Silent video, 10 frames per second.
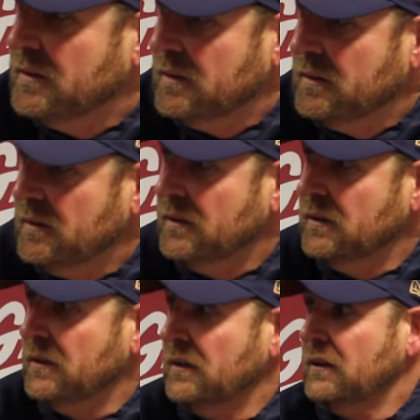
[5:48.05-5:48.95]
given he's here? Did
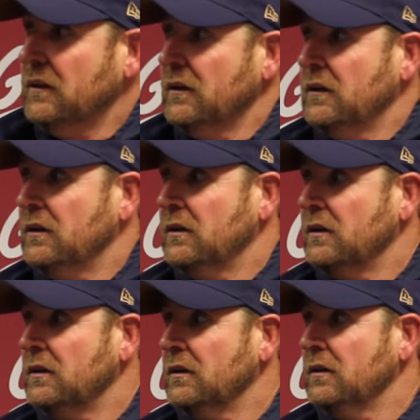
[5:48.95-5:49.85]
he have a message for
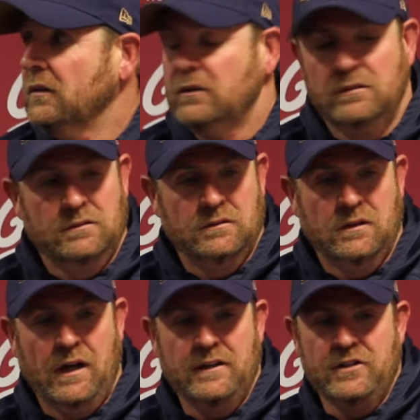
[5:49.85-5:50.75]
his guys?
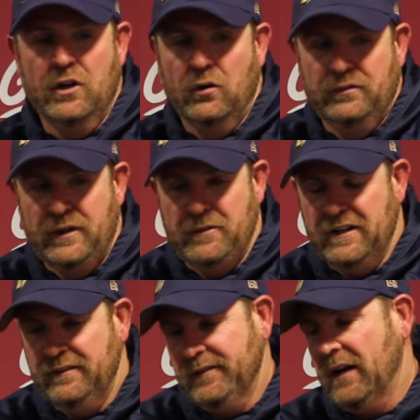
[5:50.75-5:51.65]

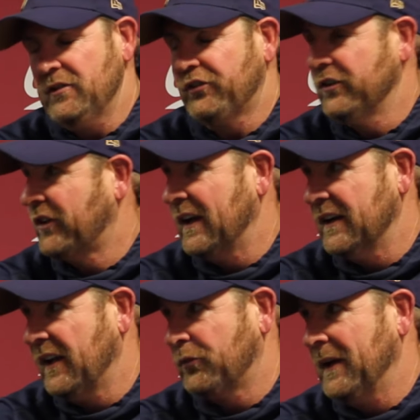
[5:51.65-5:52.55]
Obviously it's kind
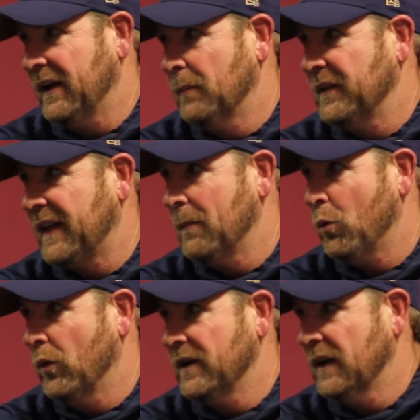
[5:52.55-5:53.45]
of next man up at that
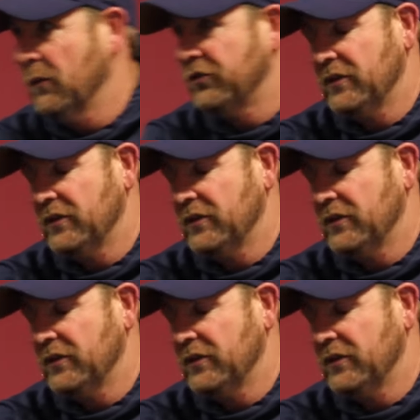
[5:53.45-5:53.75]
point.